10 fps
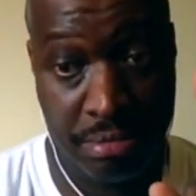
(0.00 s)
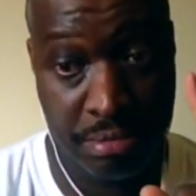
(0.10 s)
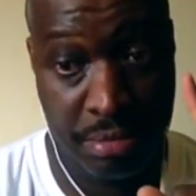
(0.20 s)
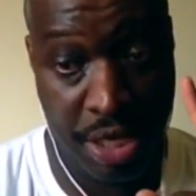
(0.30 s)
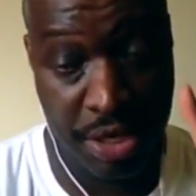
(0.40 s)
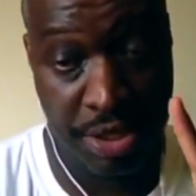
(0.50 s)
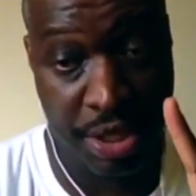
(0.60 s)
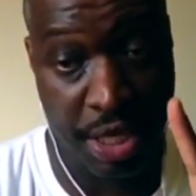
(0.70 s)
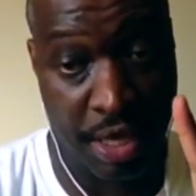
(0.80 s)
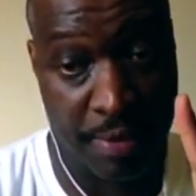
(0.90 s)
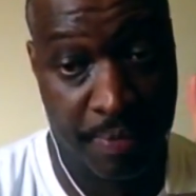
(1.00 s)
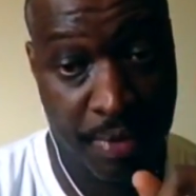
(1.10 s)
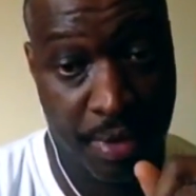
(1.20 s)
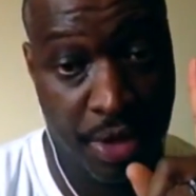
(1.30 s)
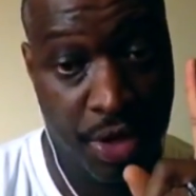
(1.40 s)
here's the thing.
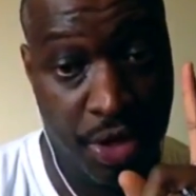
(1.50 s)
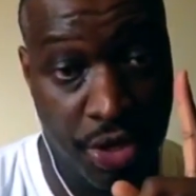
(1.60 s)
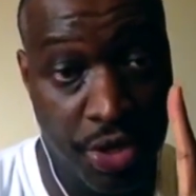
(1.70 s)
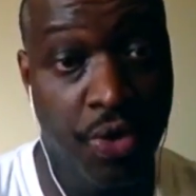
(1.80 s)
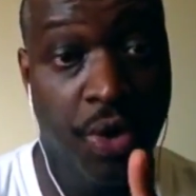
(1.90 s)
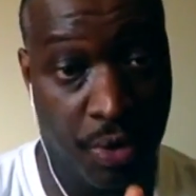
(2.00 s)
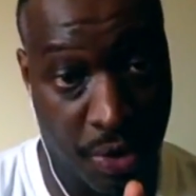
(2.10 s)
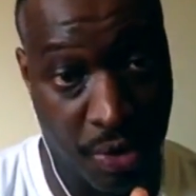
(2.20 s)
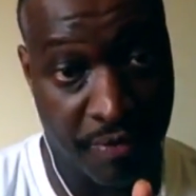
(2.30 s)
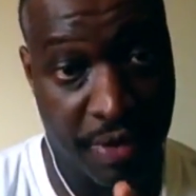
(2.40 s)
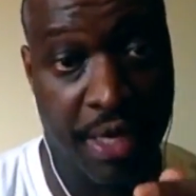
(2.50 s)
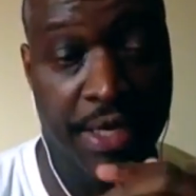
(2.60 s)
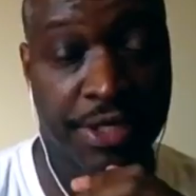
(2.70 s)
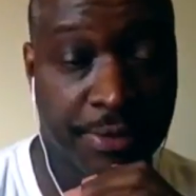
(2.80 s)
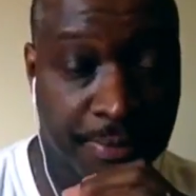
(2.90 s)
You don't go on
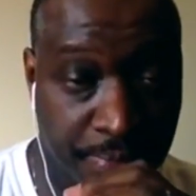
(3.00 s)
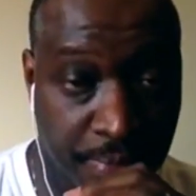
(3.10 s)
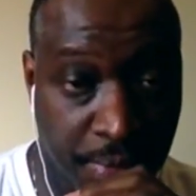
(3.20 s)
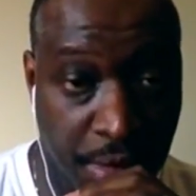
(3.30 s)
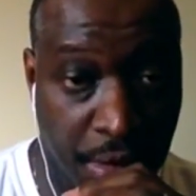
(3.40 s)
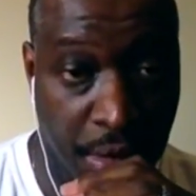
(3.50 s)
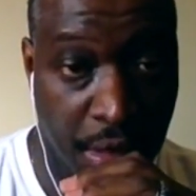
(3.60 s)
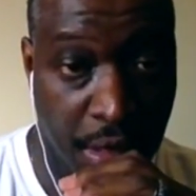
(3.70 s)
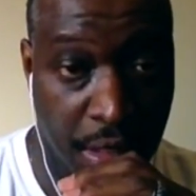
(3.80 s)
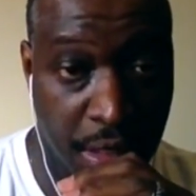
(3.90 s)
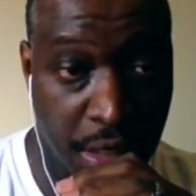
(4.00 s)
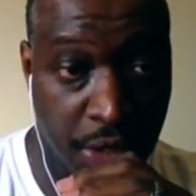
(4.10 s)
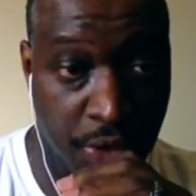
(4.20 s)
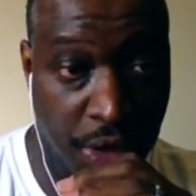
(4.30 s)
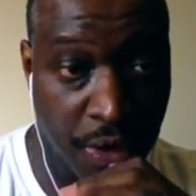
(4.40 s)
vacation.
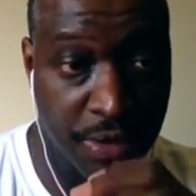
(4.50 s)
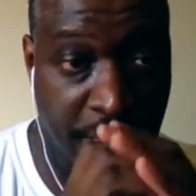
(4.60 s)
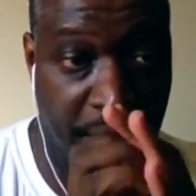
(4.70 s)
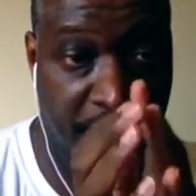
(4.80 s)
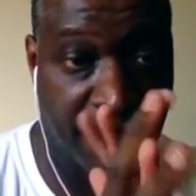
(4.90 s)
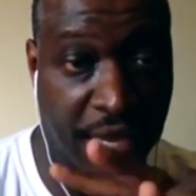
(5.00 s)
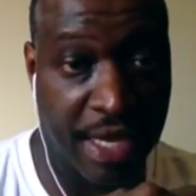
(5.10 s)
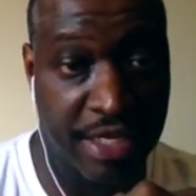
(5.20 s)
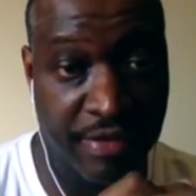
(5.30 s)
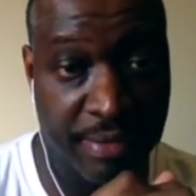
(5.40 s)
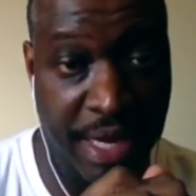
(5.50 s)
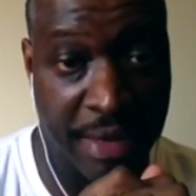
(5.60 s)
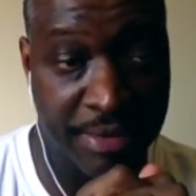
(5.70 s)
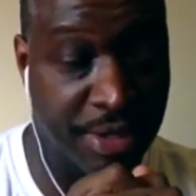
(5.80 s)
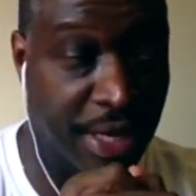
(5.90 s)
You don't take a vacation from
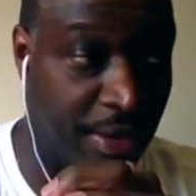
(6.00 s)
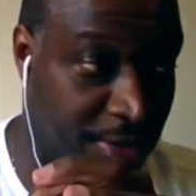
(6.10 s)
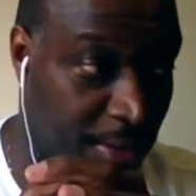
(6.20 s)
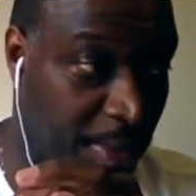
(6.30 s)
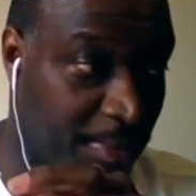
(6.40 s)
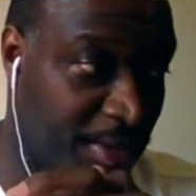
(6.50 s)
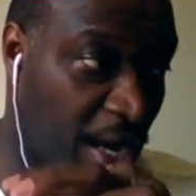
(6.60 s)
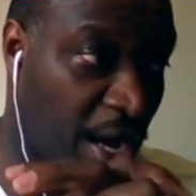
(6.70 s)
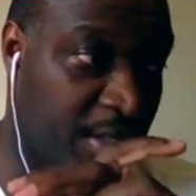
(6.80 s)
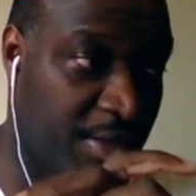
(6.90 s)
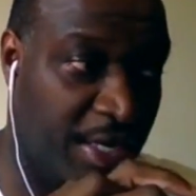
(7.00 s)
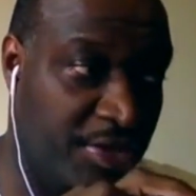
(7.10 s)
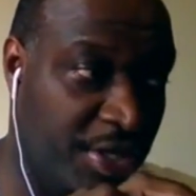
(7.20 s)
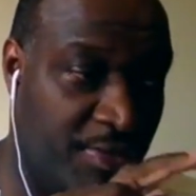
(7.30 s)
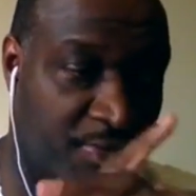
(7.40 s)
job search. I know some people say, oh, sometimes
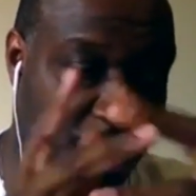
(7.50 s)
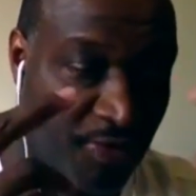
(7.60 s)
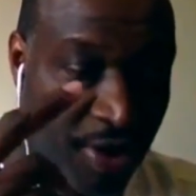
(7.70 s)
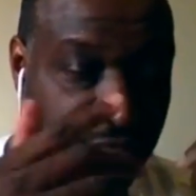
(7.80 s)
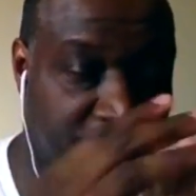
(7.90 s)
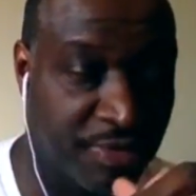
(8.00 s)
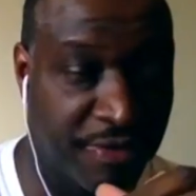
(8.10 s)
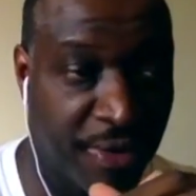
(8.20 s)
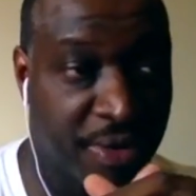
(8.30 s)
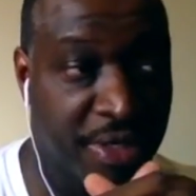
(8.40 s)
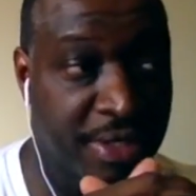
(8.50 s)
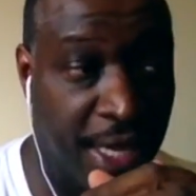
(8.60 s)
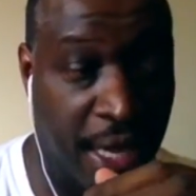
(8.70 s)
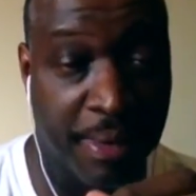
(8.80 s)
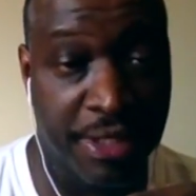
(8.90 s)
you need to refresh and refocus.
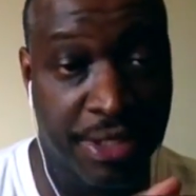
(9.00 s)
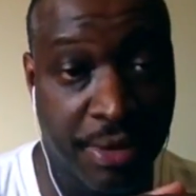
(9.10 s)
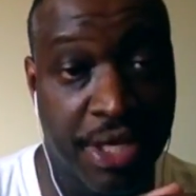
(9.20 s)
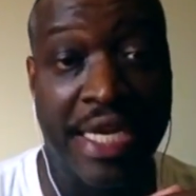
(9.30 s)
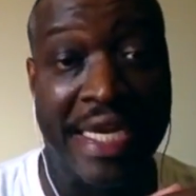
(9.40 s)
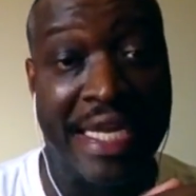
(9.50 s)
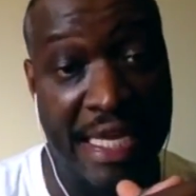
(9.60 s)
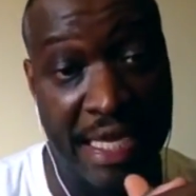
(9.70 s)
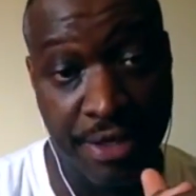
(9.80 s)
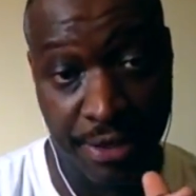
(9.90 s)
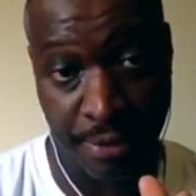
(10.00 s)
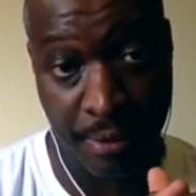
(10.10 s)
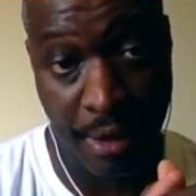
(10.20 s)
Yeah, but you know what? You need to eat too.